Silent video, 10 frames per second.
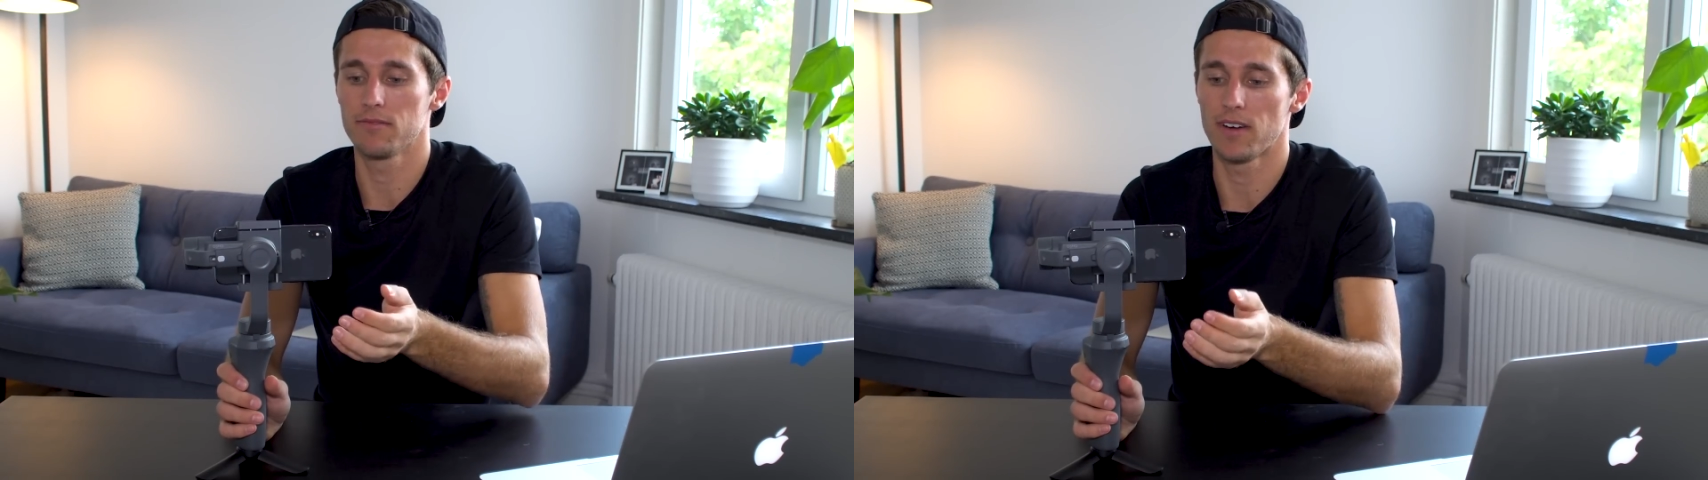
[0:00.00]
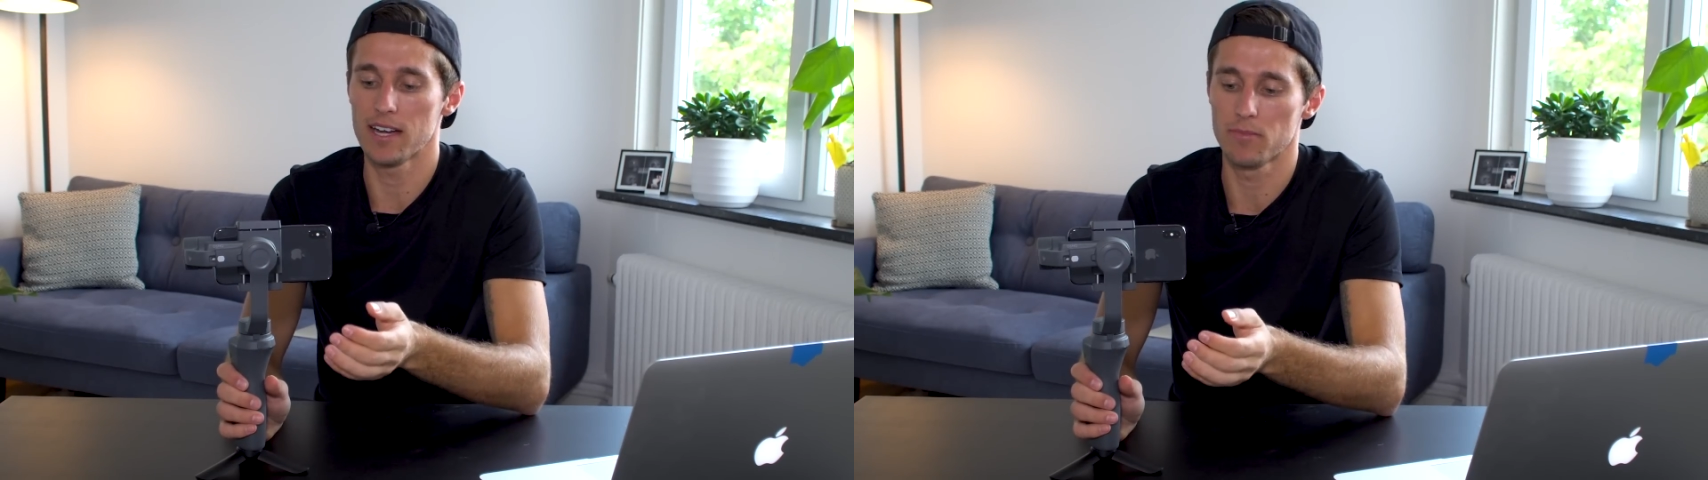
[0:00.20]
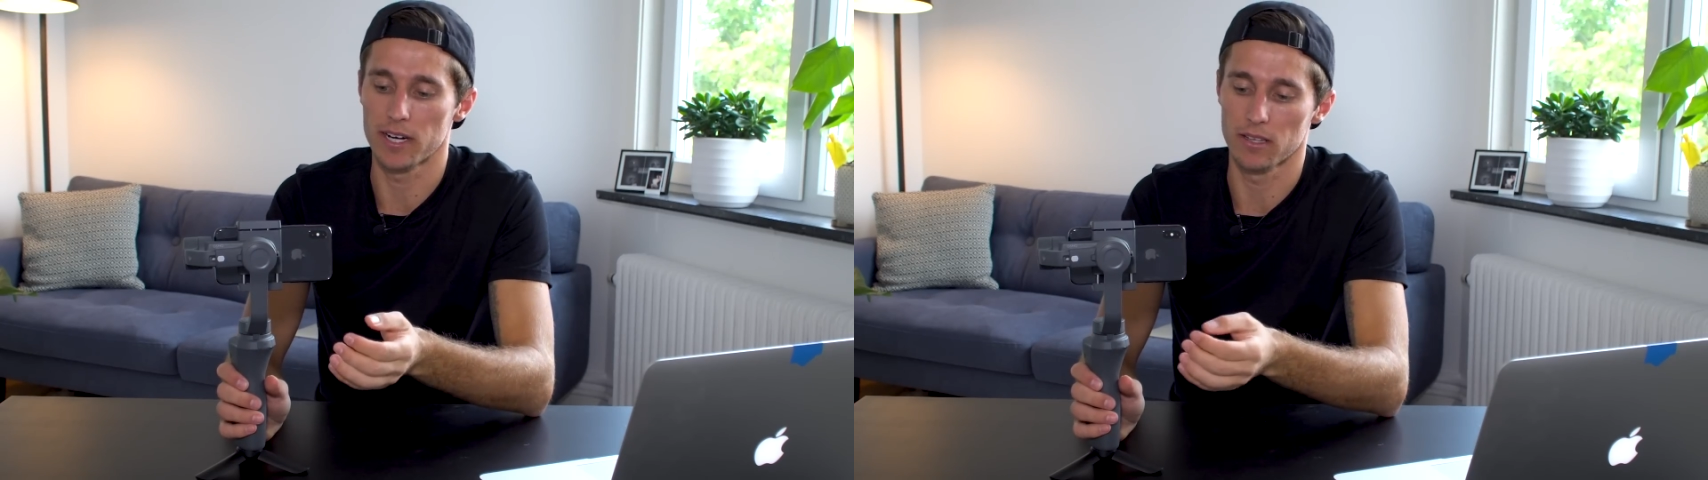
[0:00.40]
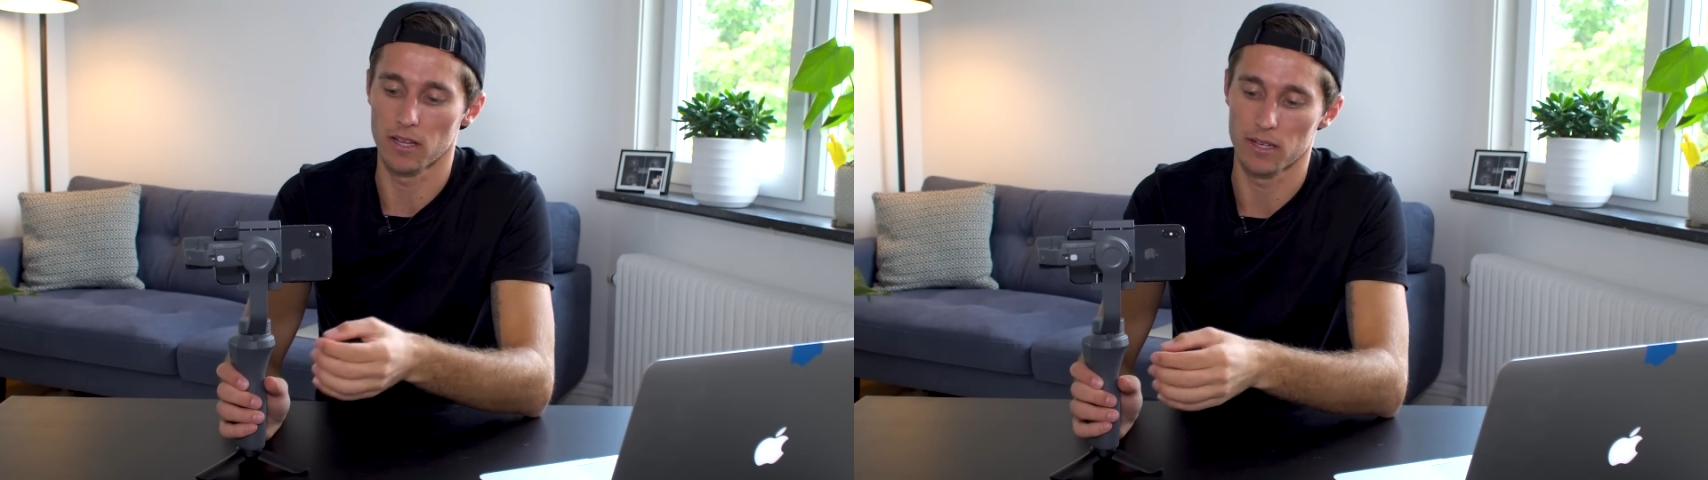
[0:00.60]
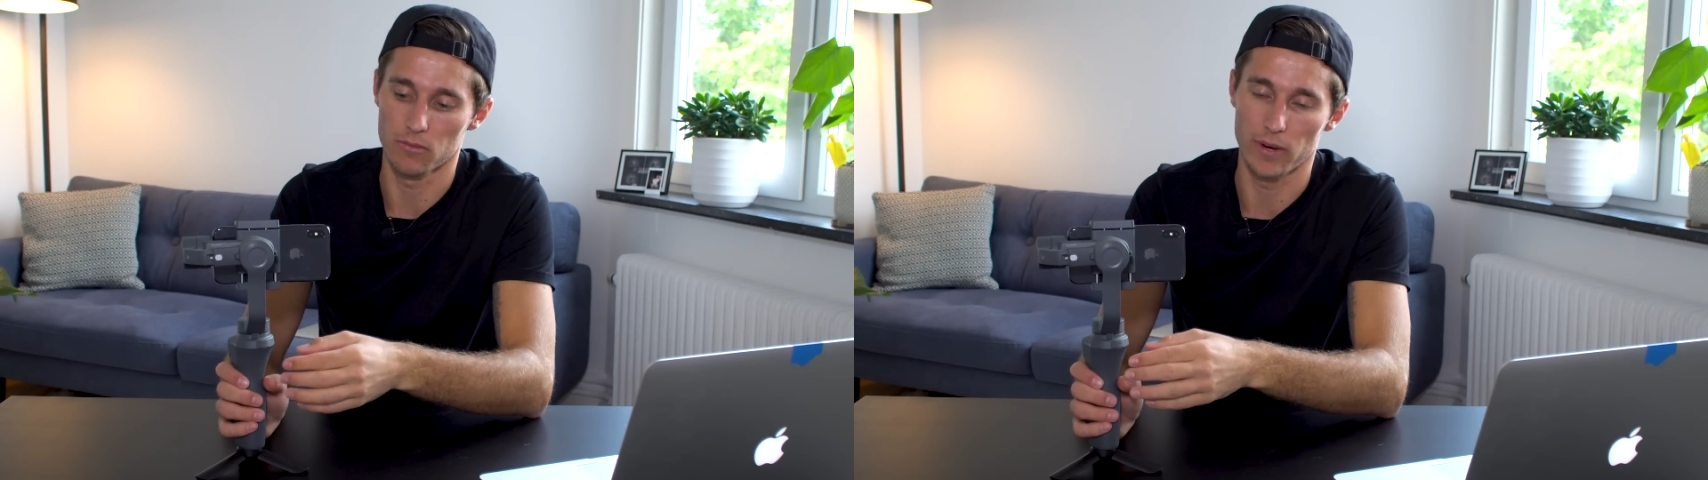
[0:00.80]
vibrate a
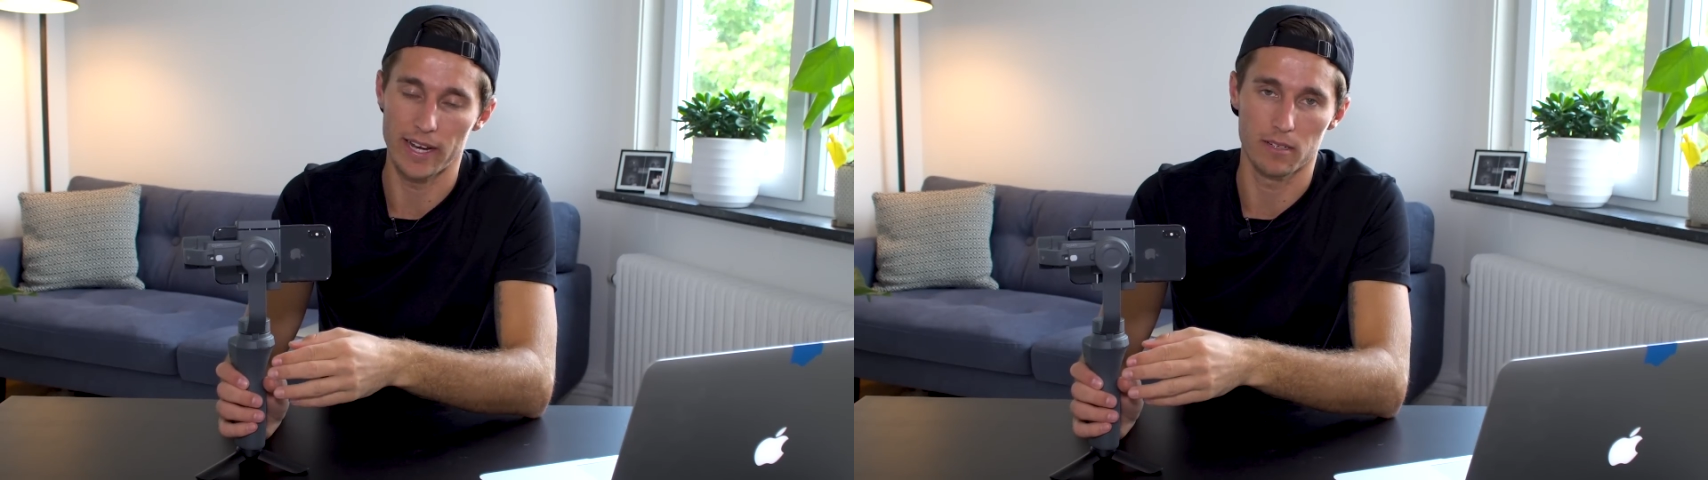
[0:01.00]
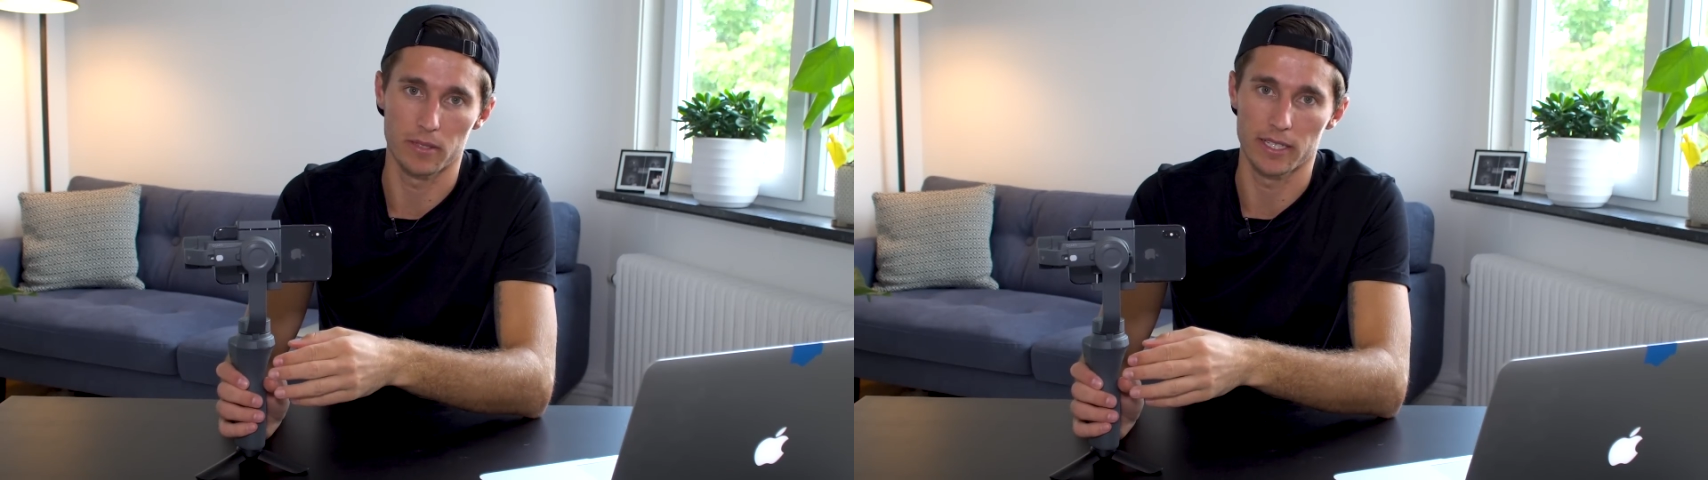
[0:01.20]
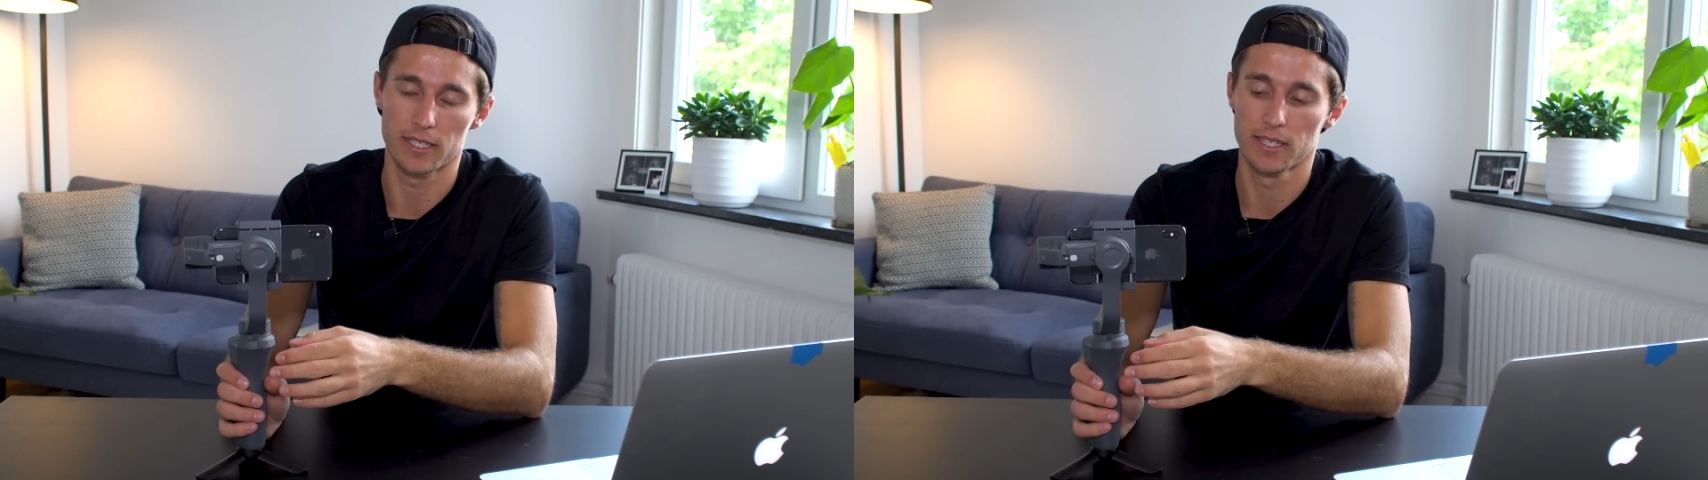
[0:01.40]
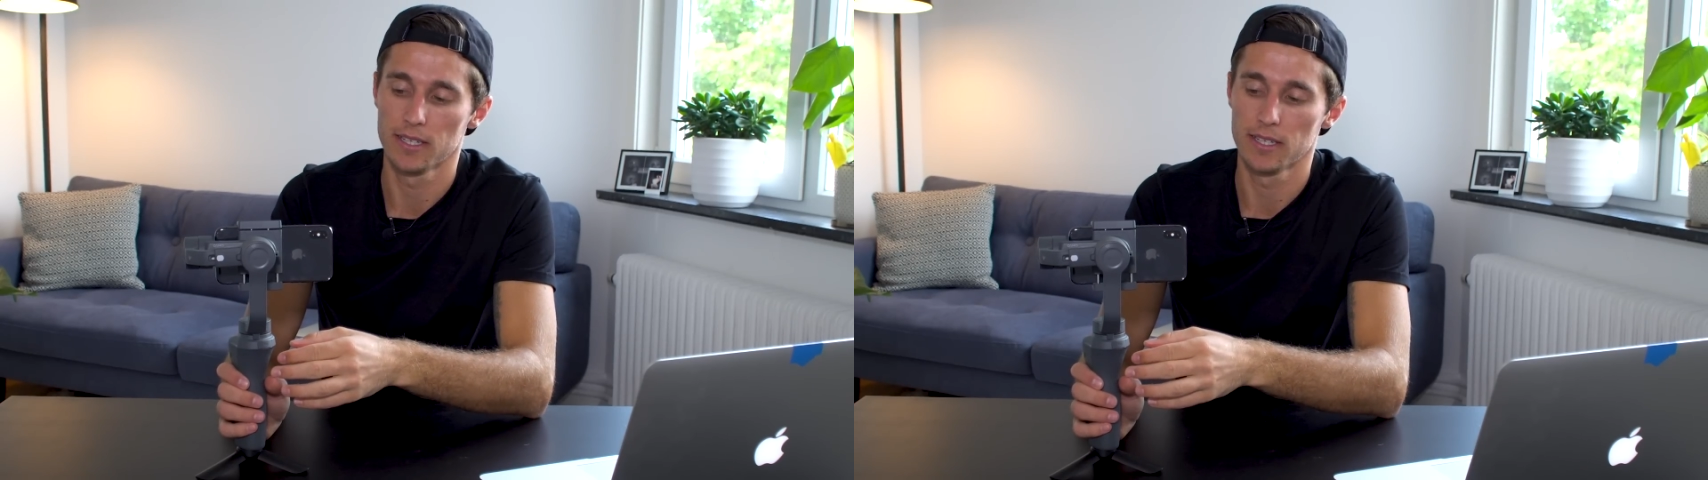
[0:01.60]
lot randomly.